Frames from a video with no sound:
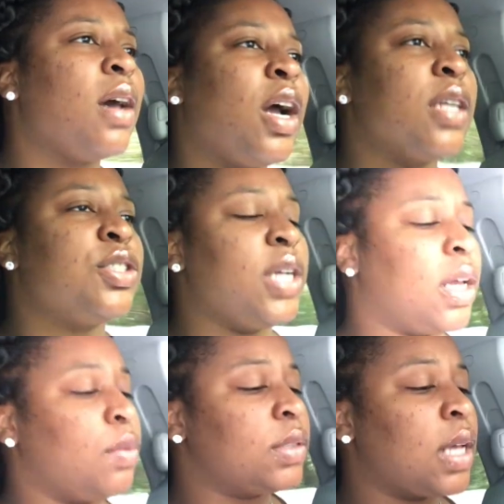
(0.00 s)
her
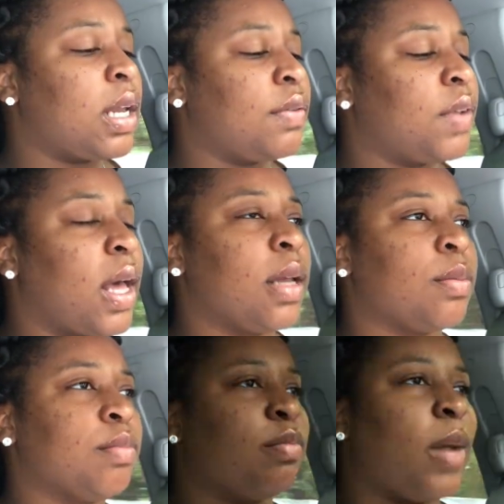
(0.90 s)
channel was kind of like
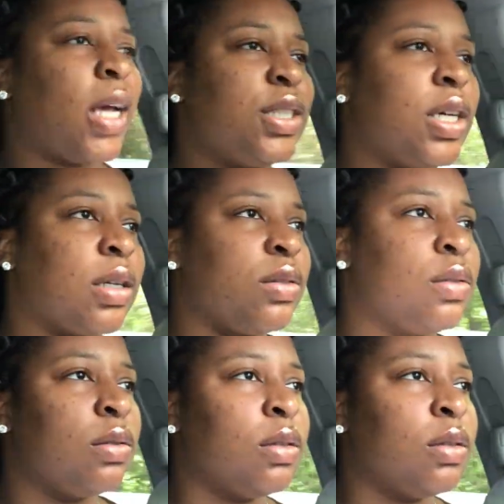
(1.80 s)
my channel.